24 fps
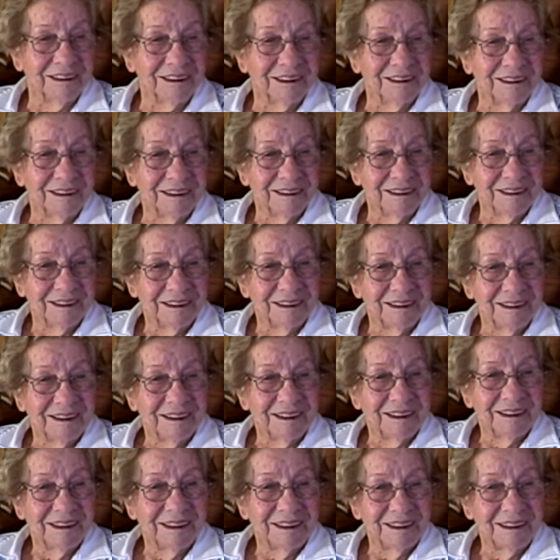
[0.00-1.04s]
That's funny.
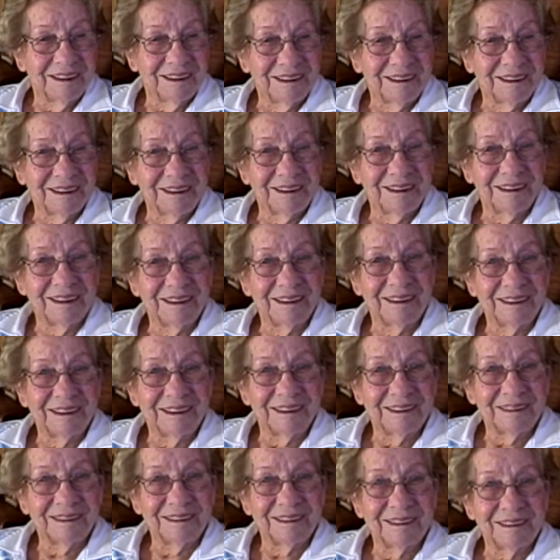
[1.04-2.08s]

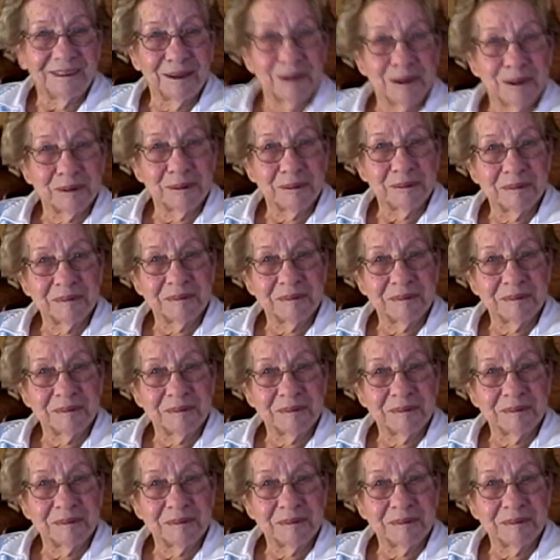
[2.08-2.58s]
That's great.